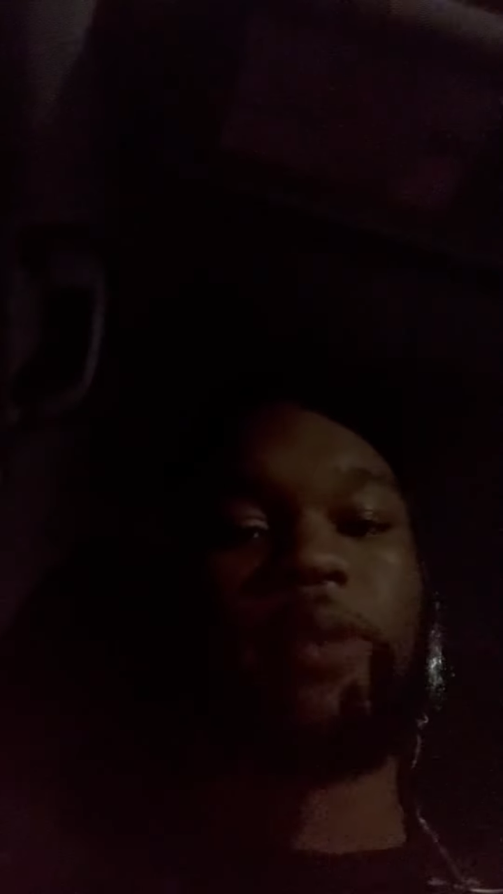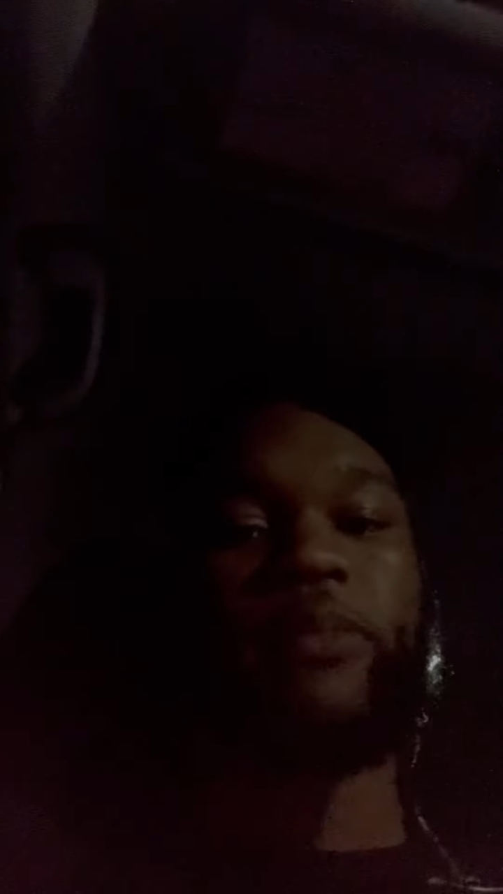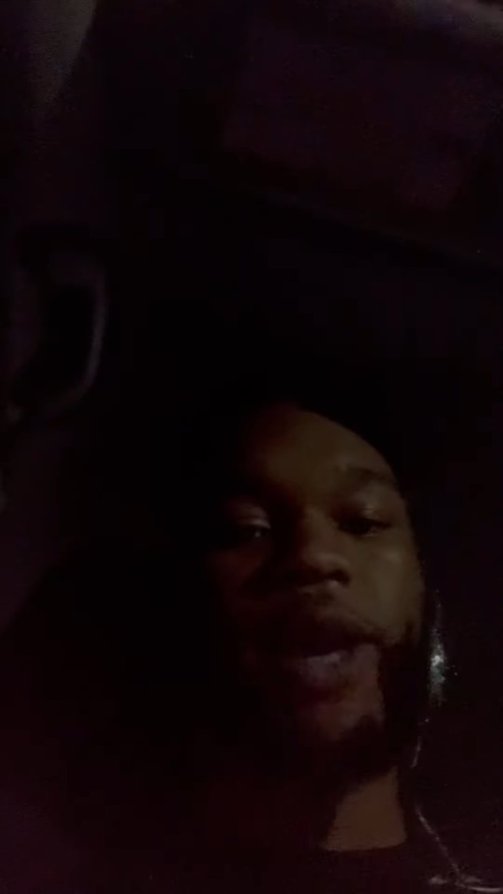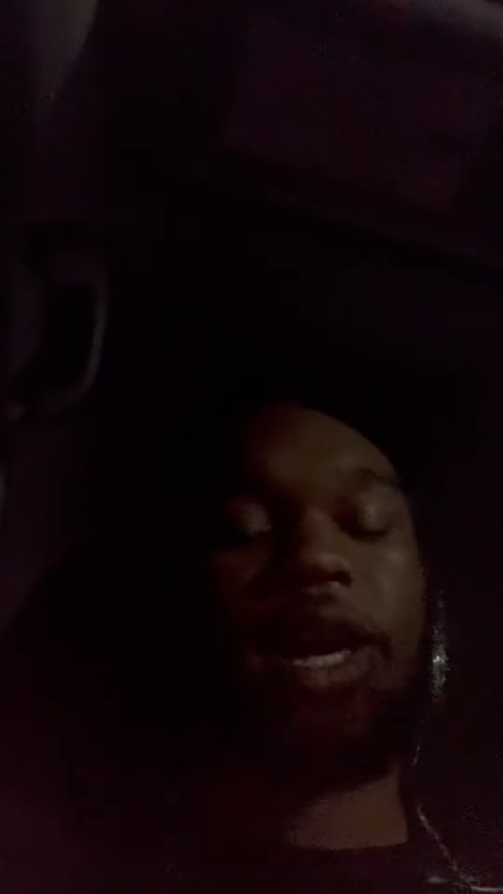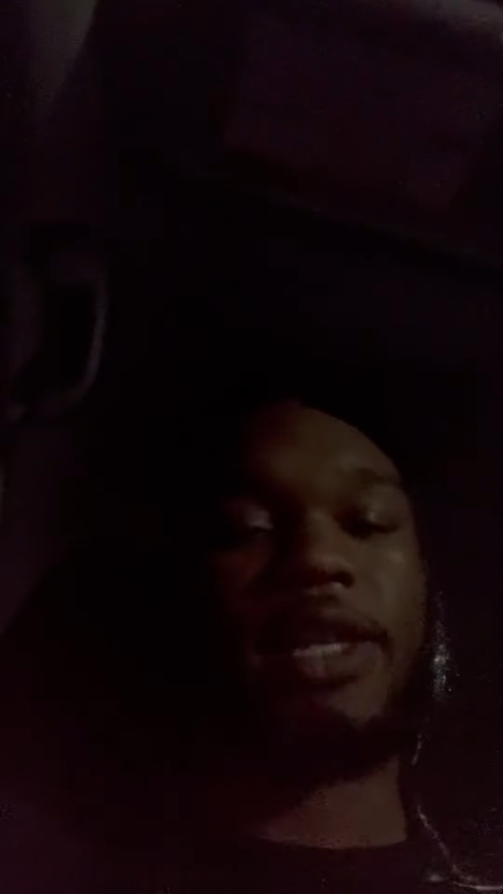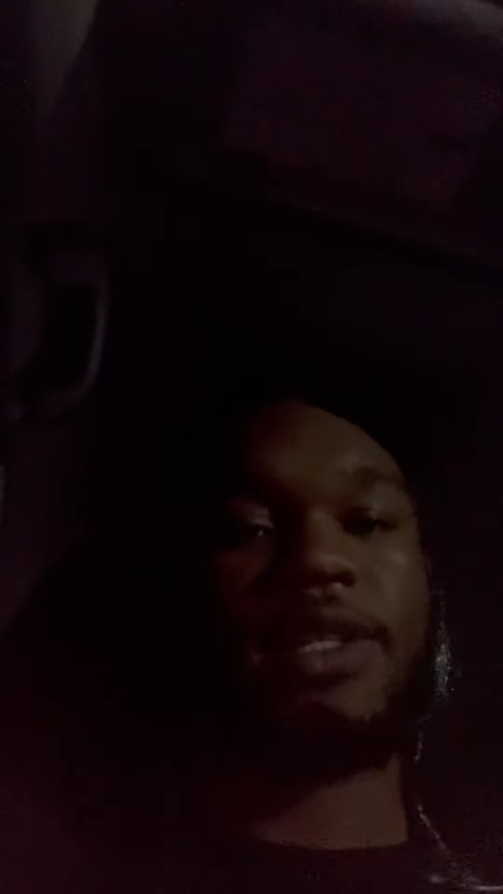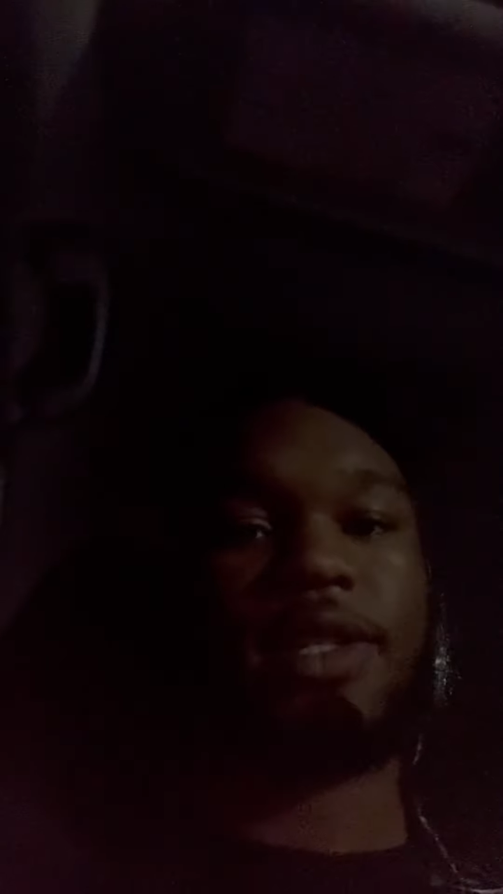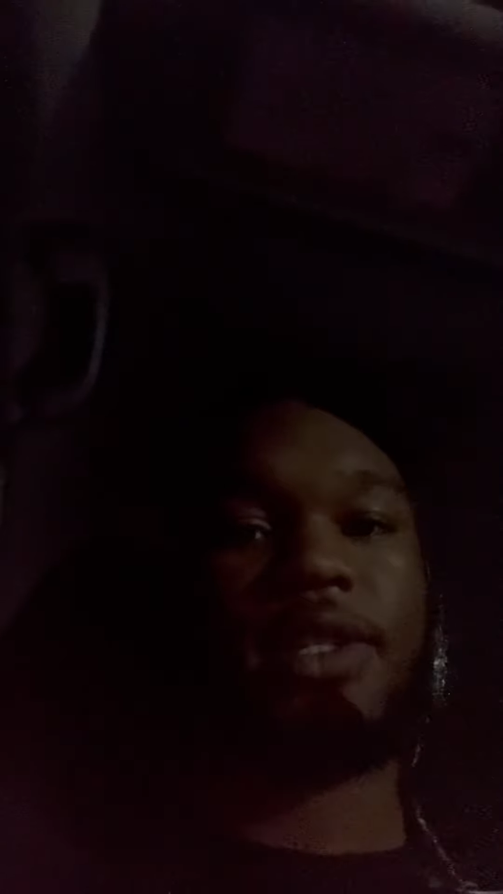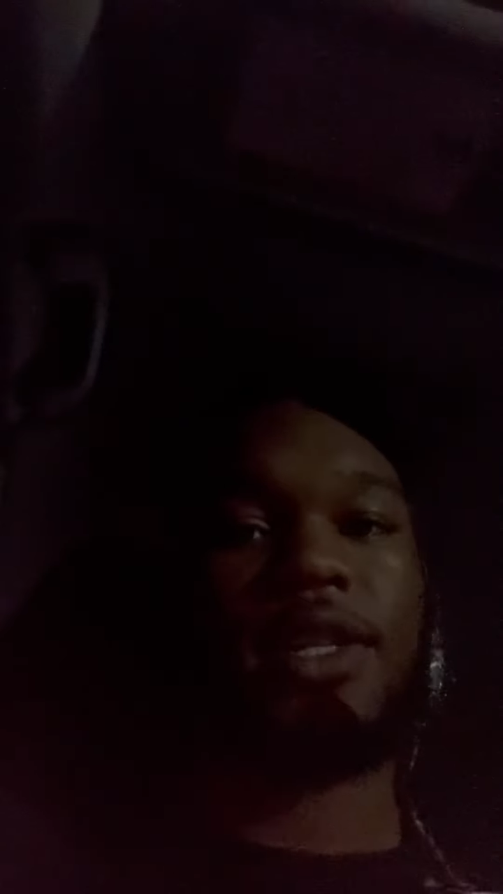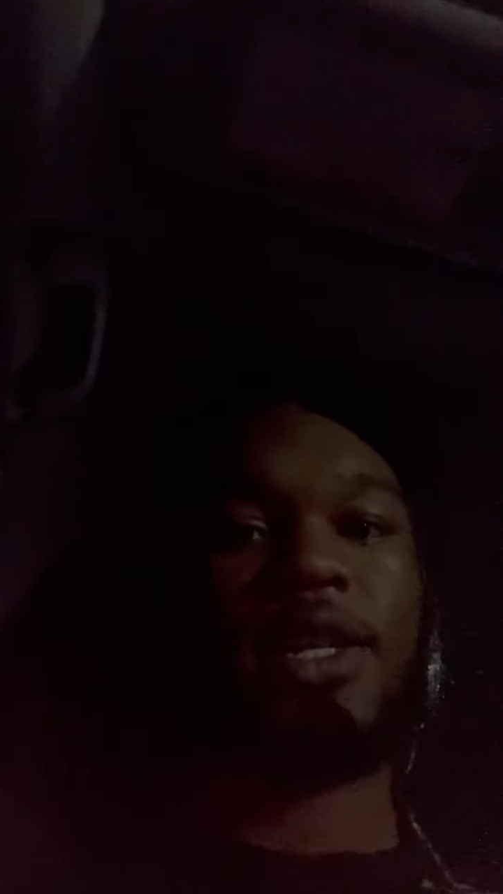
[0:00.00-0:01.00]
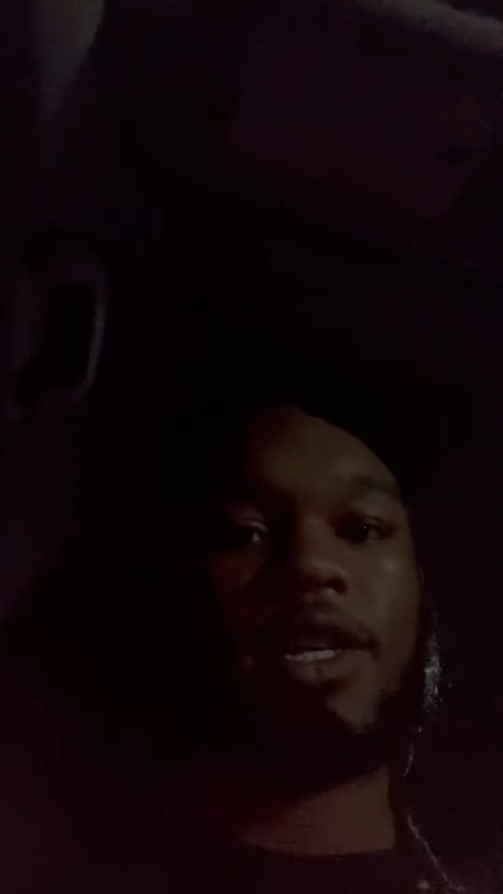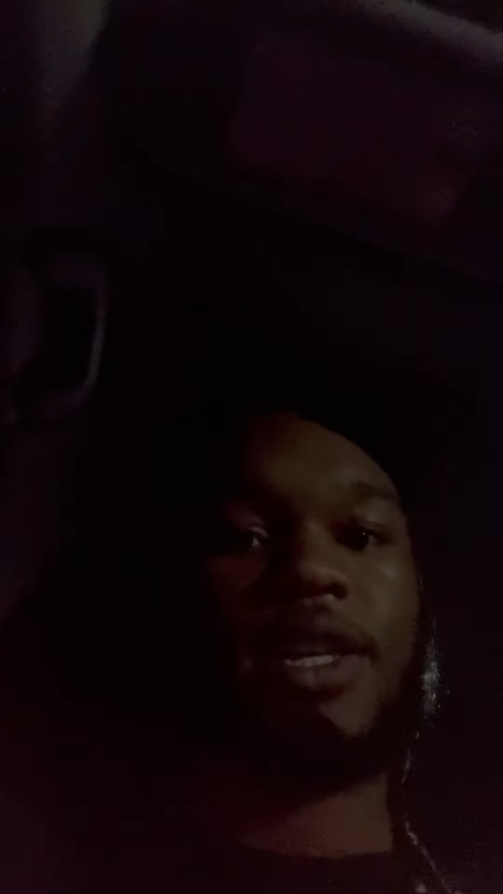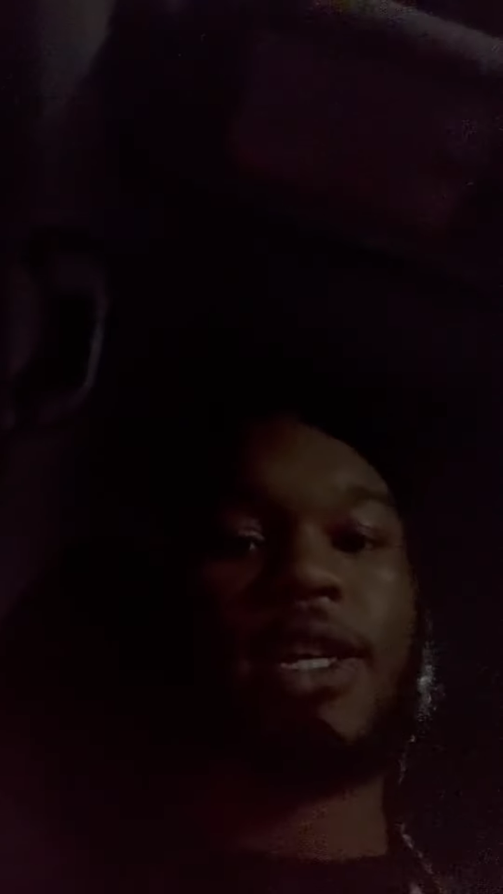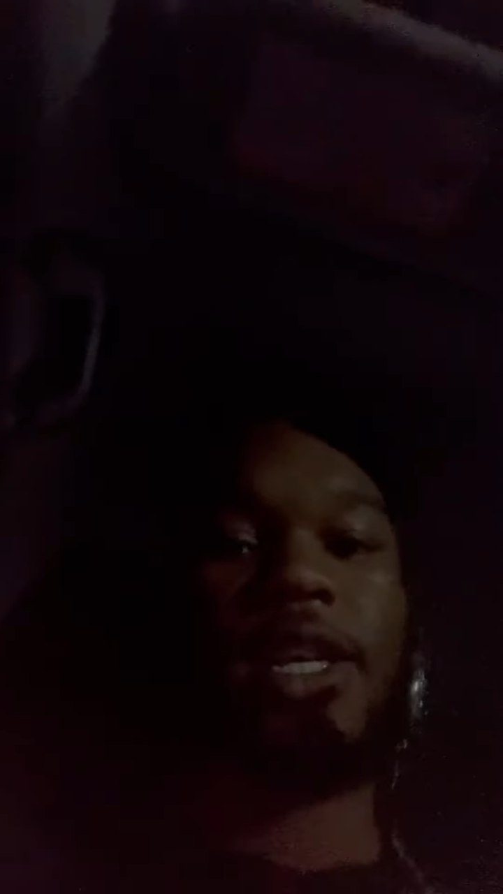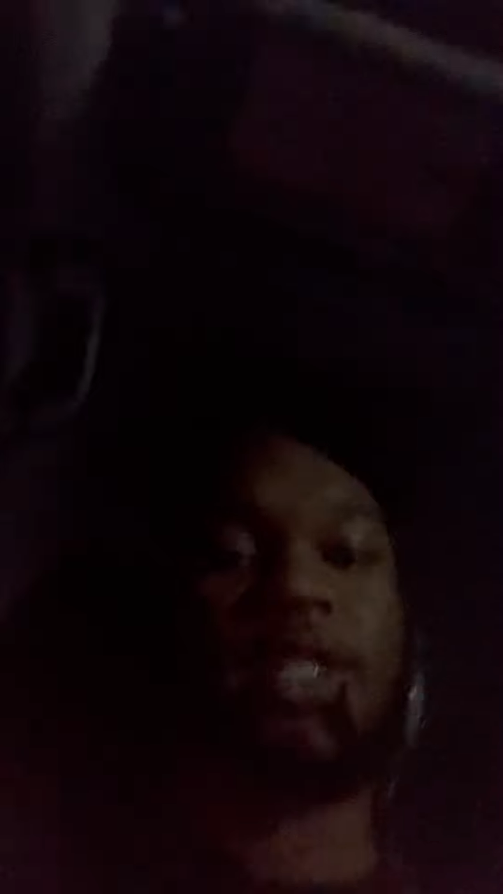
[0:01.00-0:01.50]
mass
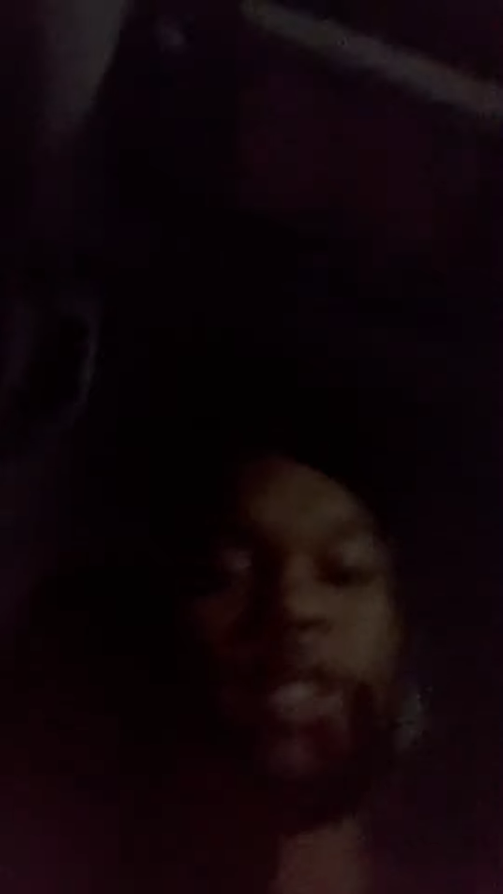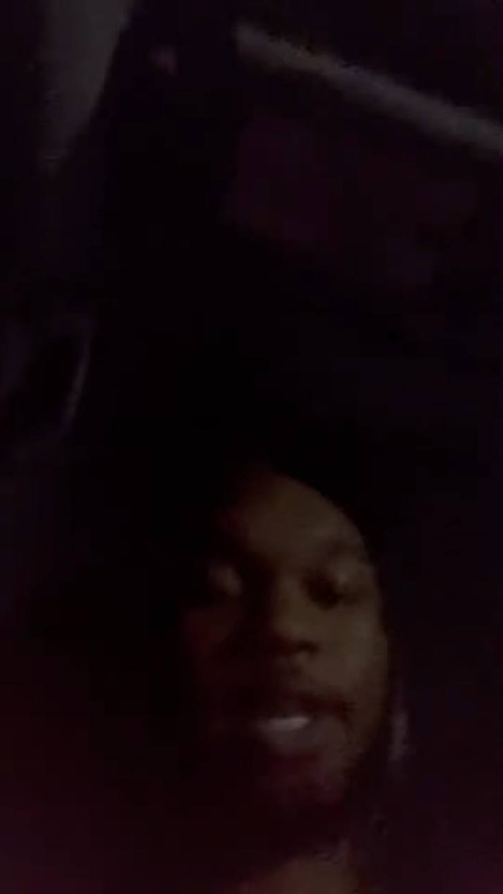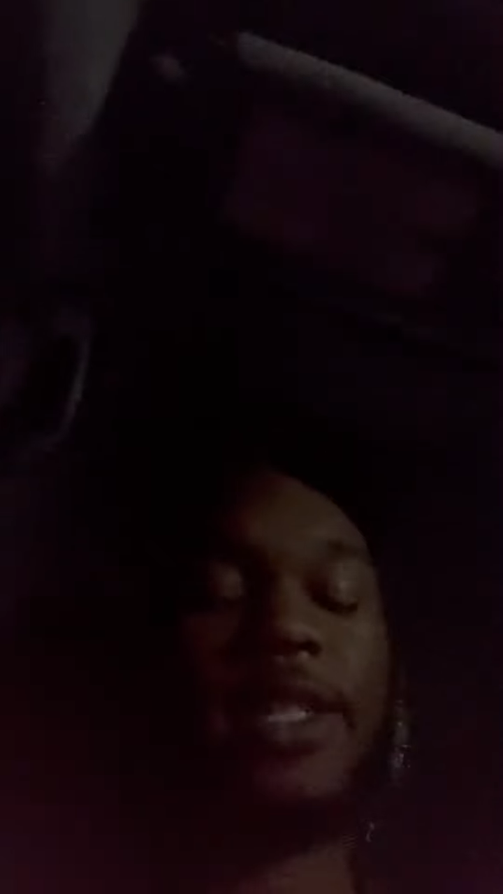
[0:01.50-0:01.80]
is less